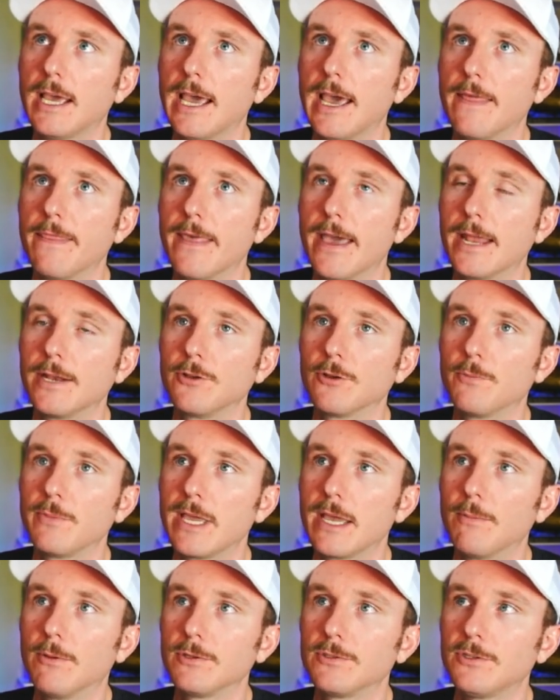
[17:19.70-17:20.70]
and then you'll
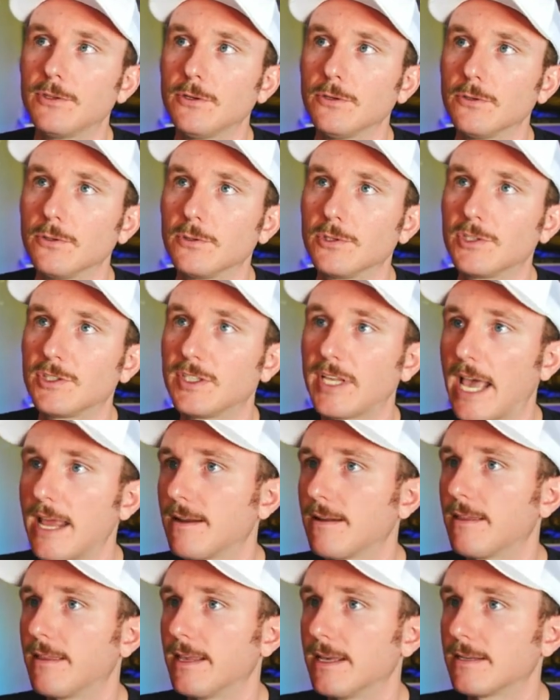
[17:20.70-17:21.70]
be able to
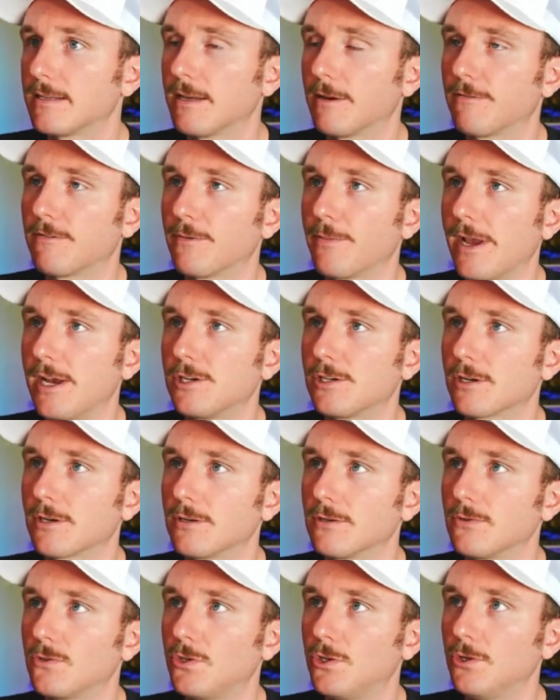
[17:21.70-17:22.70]
send this
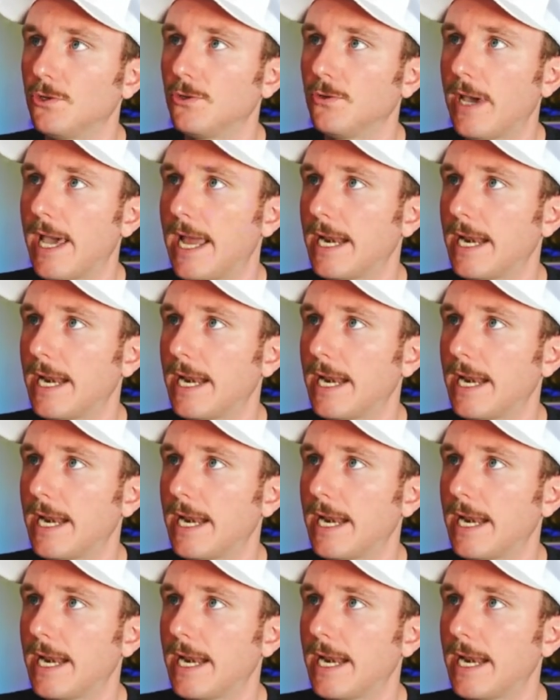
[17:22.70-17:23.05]
information to